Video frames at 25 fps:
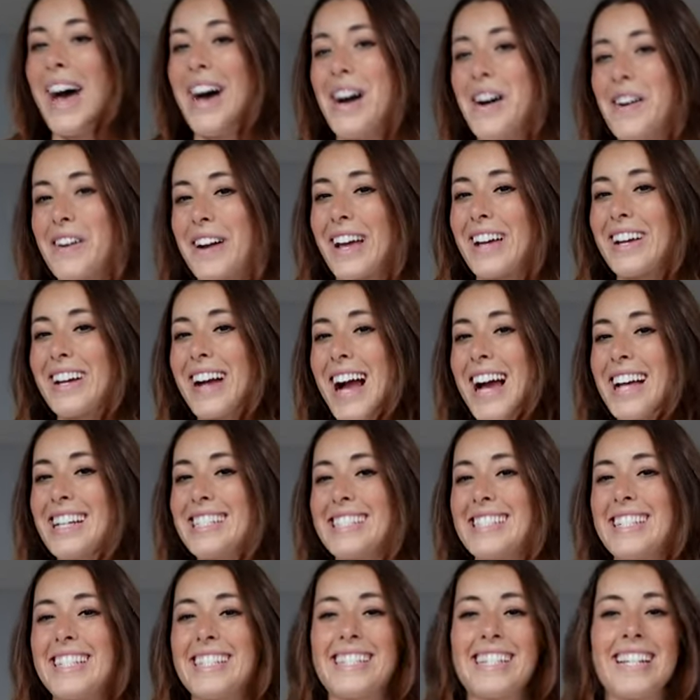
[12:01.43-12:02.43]
Okay,
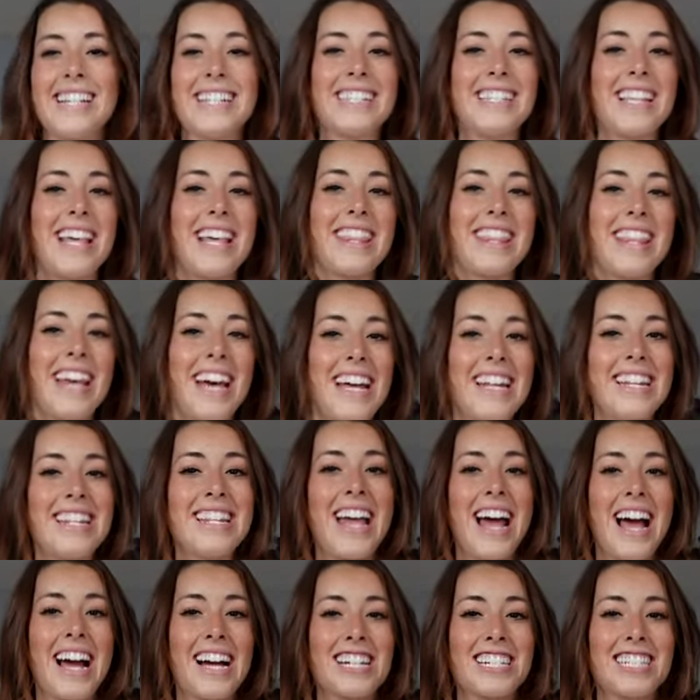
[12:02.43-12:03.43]
guys, this is the
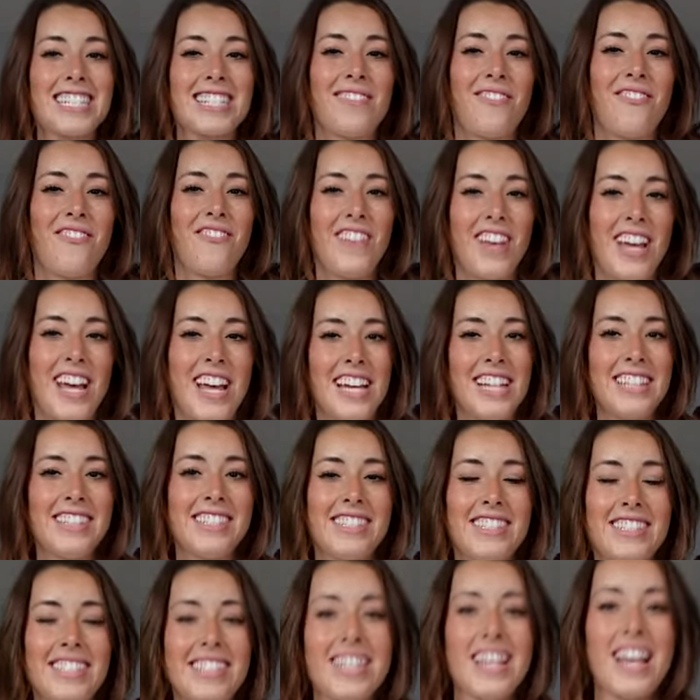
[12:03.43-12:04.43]
next
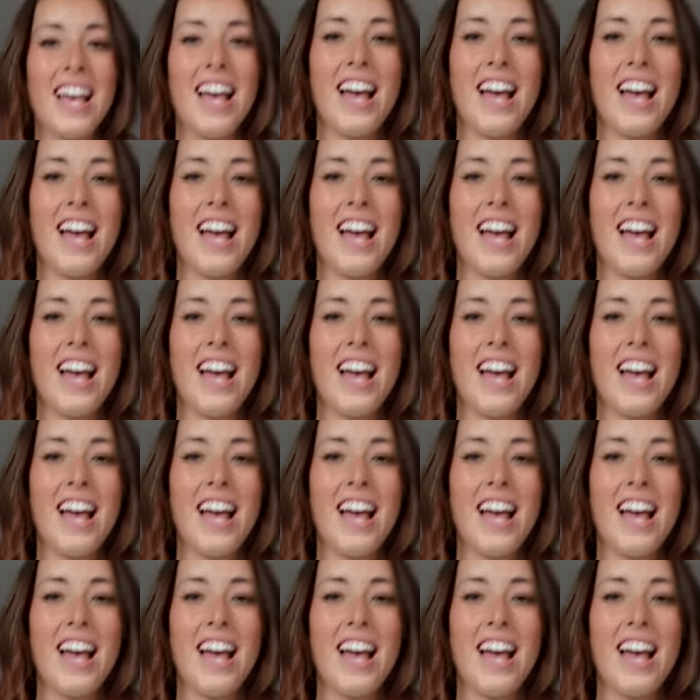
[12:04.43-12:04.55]
fit.